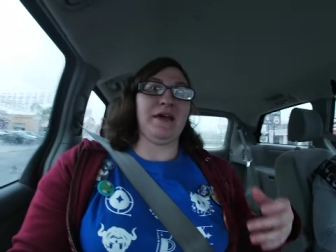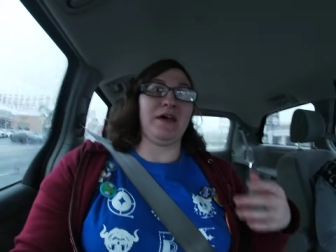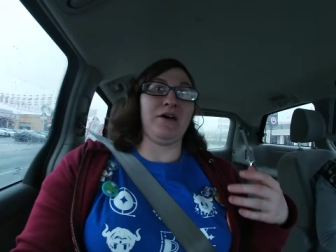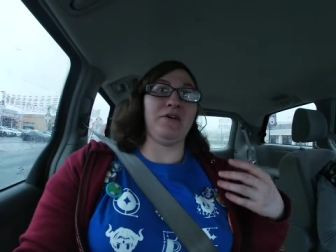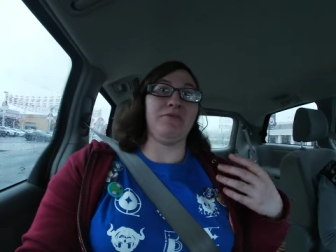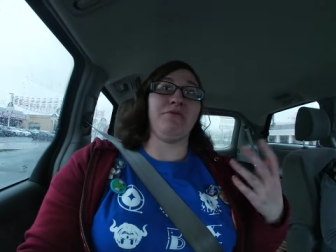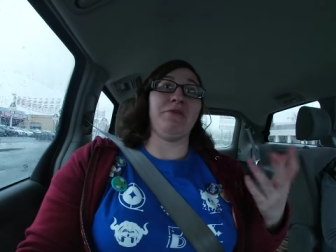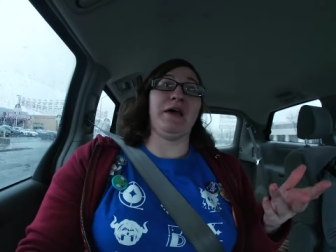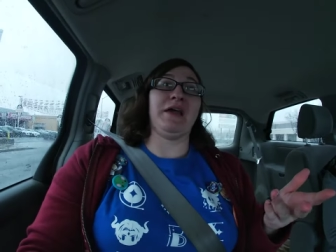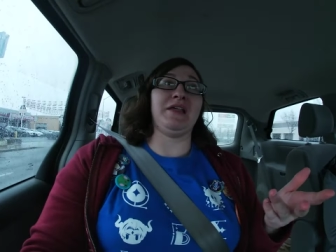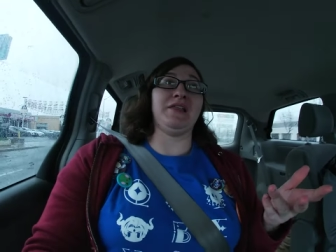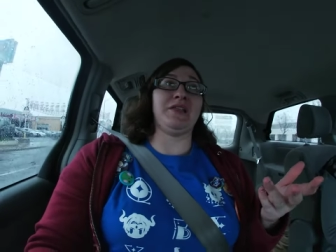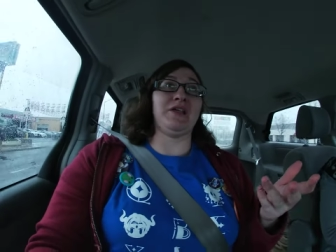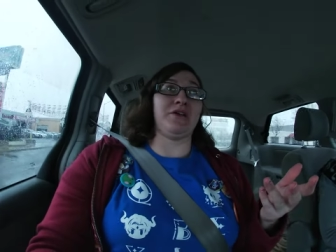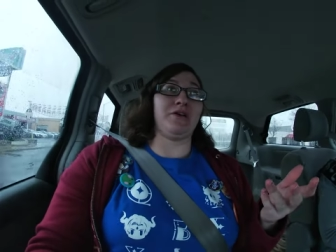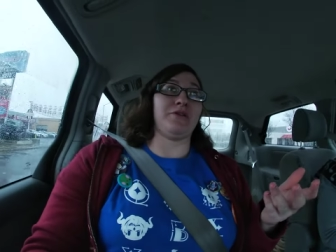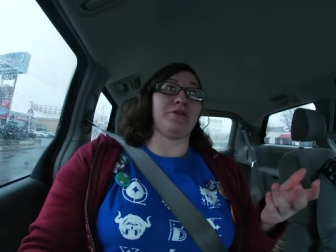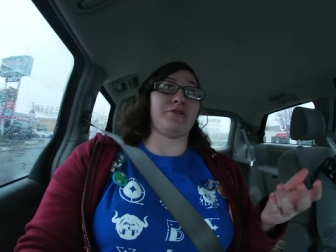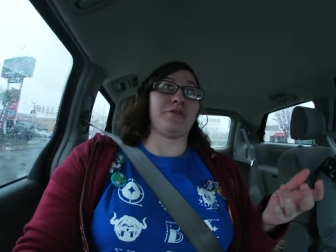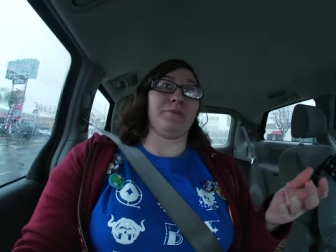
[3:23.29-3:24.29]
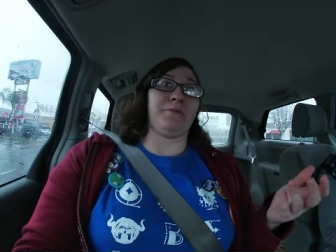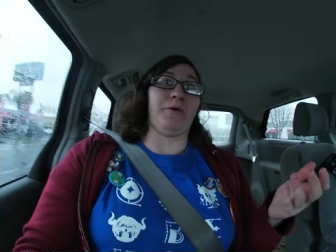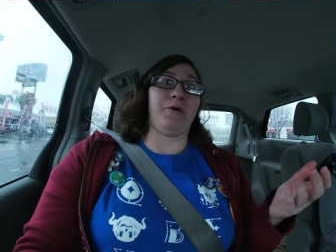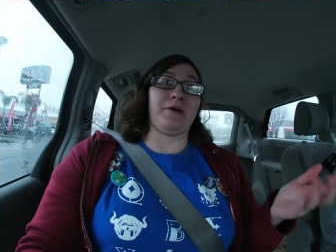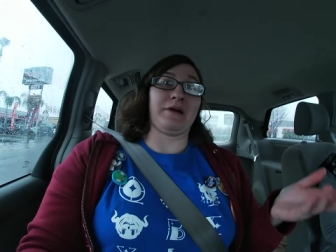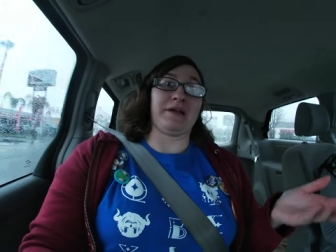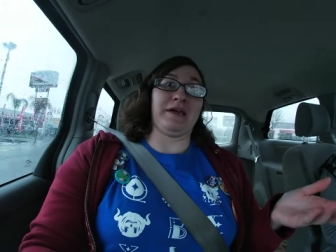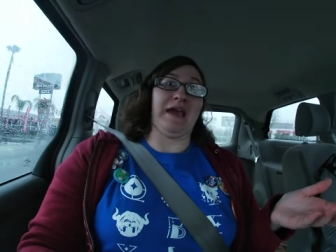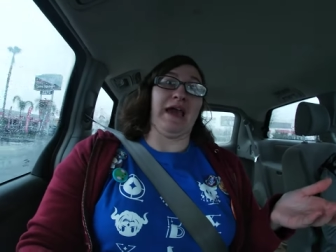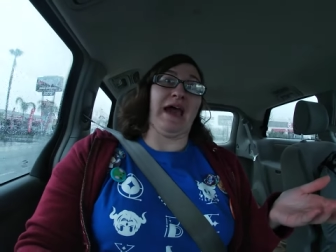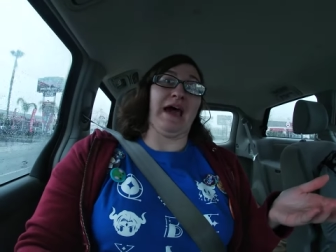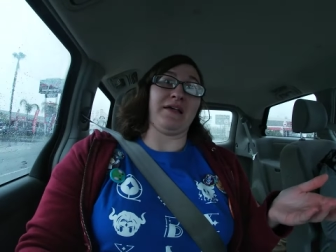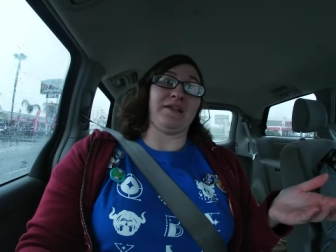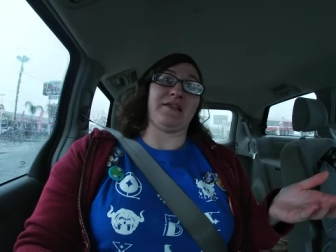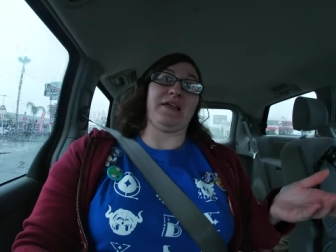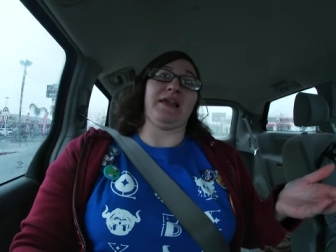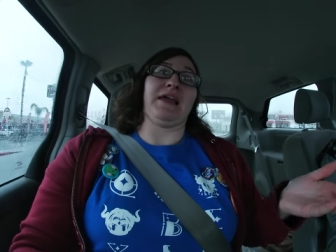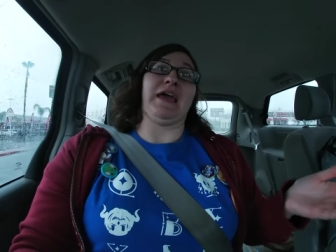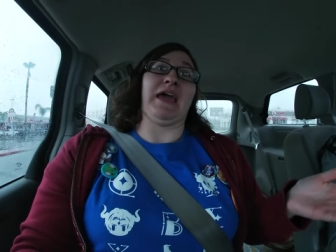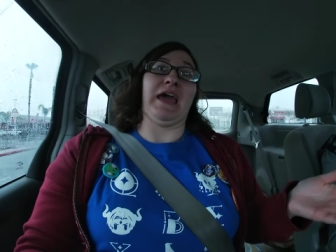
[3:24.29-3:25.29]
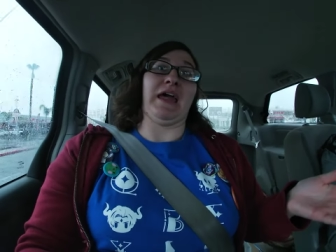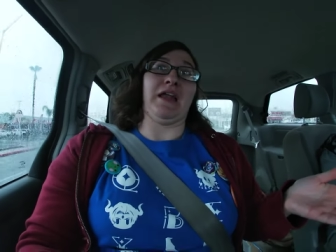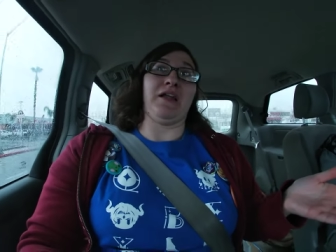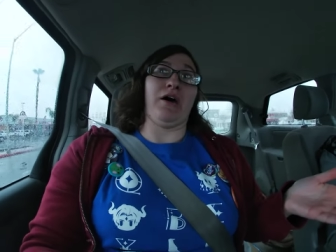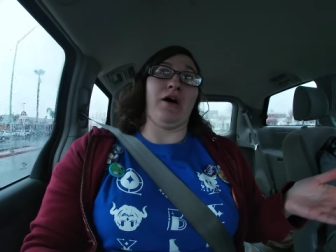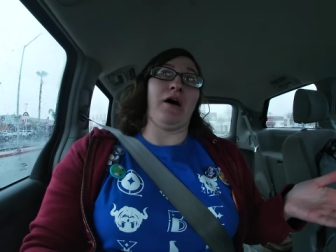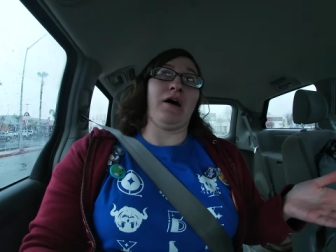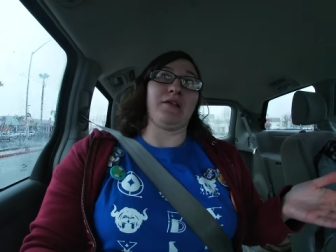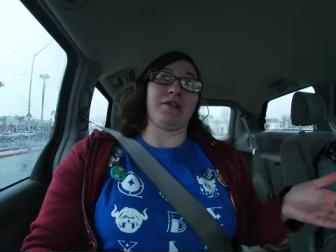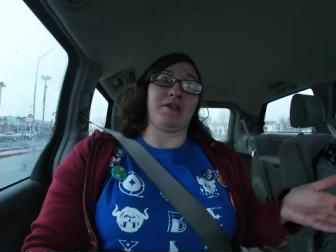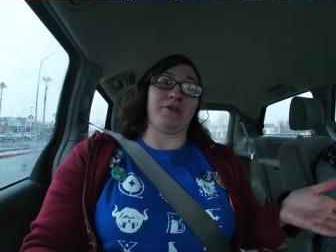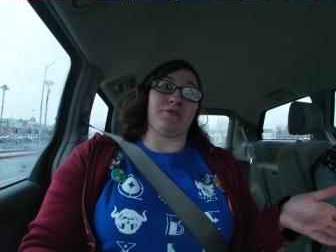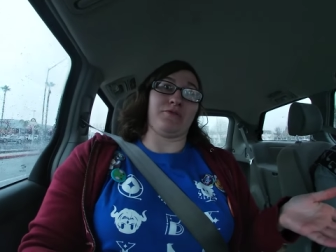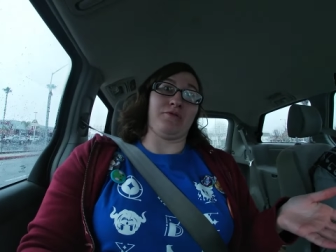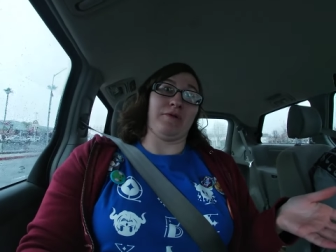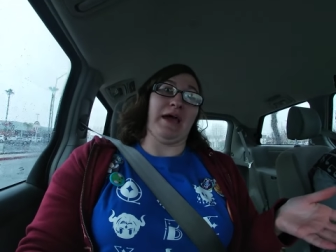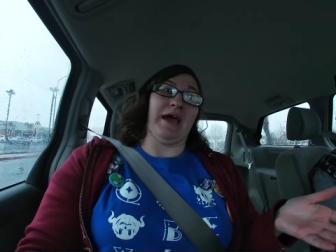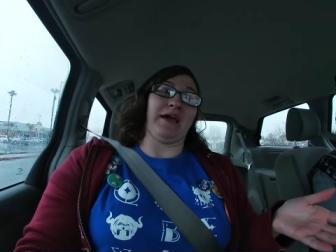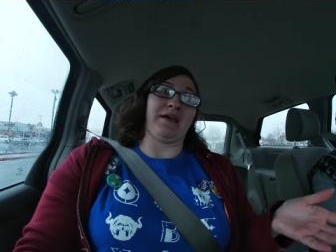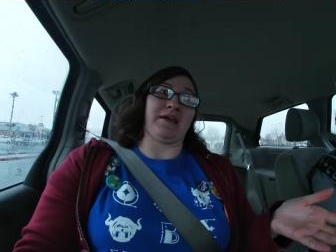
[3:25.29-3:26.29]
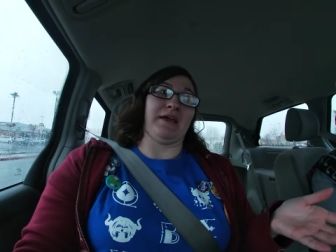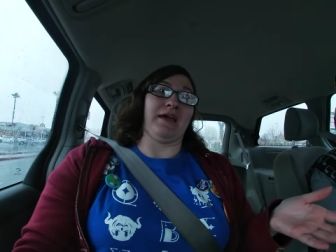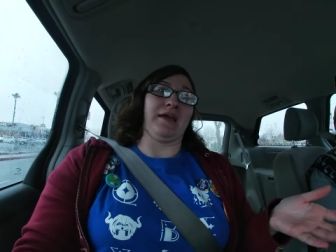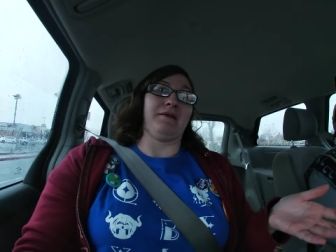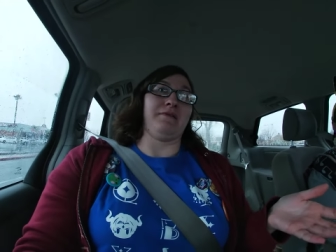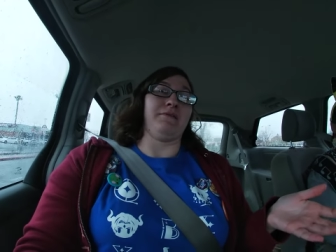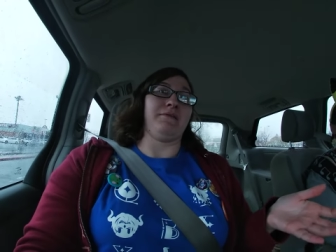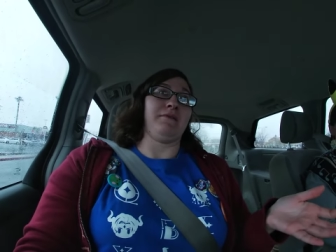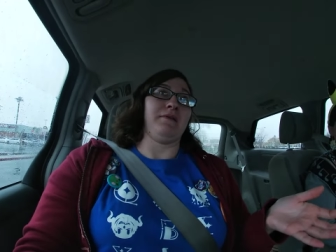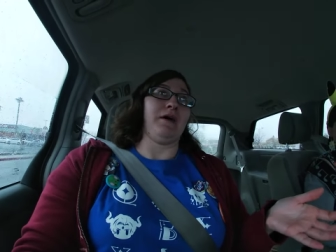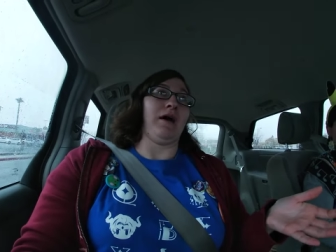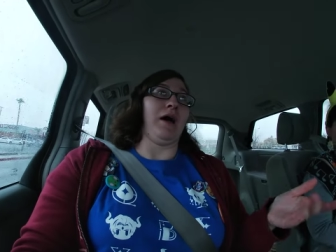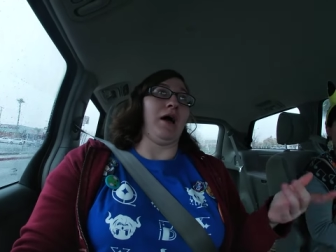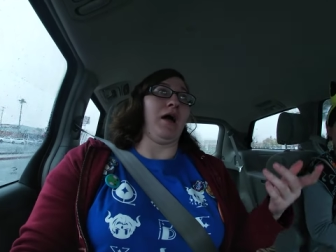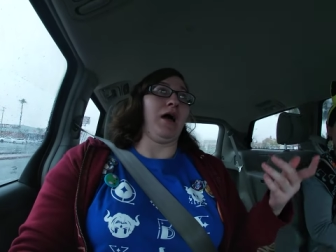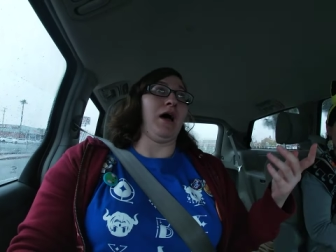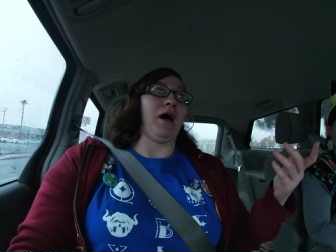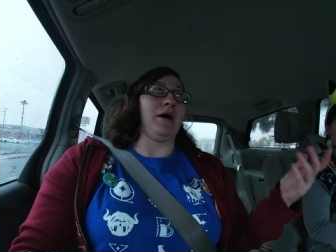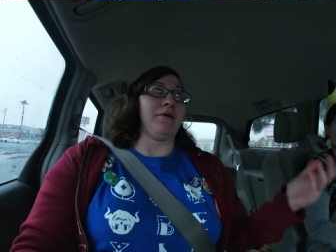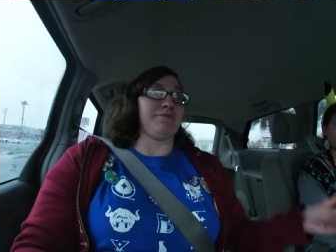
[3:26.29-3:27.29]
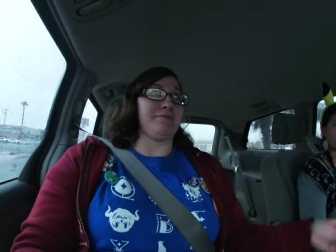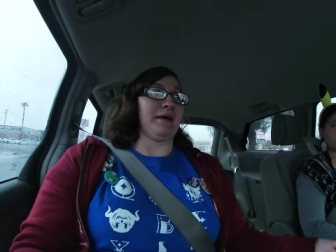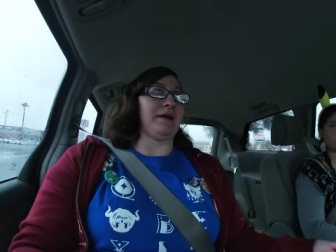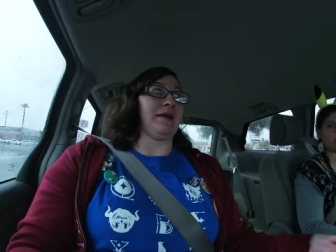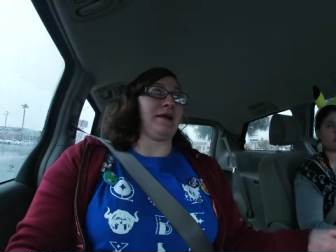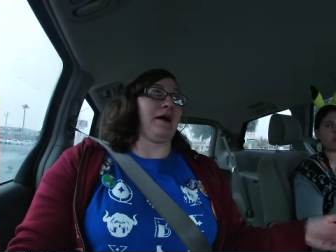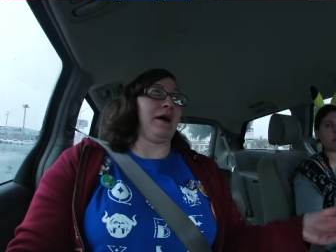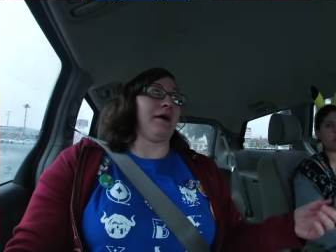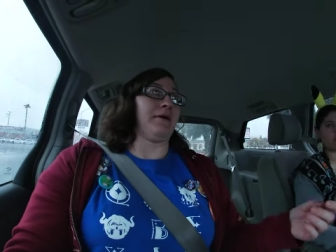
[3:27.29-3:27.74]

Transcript: uh, was your support Cassidy and also Dragon, a friend of